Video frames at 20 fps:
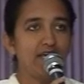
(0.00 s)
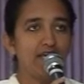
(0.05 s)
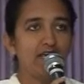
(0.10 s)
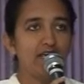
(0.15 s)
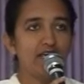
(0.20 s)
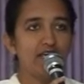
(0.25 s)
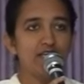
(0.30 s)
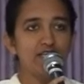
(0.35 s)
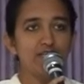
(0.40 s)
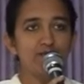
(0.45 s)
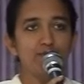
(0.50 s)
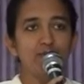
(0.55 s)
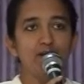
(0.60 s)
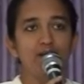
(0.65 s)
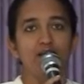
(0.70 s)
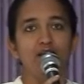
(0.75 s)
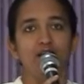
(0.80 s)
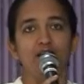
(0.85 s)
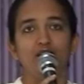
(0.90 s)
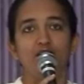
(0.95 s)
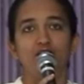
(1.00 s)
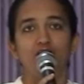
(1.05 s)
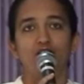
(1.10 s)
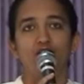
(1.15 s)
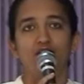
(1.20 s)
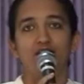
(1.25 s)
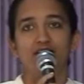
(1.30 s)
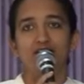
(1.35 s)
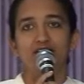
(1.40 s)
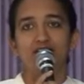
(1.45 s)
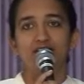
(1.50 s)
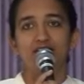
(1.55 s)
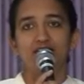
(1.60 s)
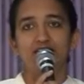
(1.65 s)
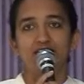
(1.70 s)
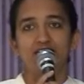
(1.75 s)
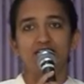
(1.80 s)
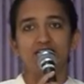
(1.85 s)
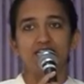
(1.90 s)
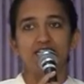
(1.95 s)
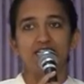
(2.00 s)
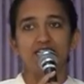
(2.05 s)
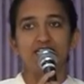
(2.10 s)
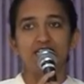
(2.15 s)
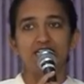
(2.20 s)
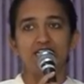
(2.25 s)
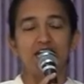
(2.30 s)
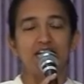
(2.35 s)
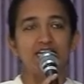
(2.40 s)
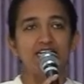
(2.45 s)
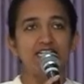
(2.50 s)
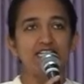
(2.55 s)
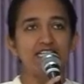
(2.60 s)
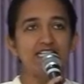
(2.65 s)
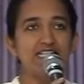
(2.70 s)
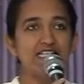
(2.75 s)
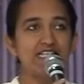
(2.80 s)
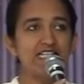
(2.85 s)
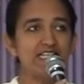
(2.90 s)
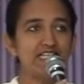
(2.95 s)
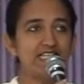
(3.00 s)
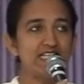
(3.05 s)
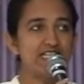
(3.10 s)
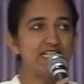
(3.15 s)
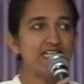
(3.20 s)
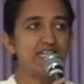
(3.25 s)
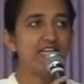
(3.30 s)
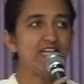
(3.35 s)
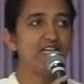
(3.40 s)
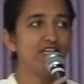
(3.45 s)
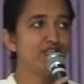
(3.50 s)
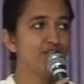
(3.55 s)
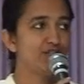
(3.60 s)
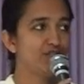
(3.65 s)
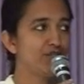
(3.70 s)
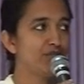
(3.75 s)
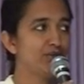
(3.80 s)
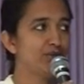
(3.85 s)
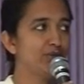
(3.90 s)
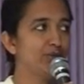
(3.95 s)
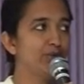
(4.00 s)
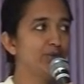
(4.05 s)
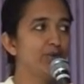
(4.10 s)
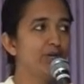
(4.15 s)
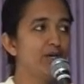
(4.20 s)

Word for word: He's been in knowledge since 1962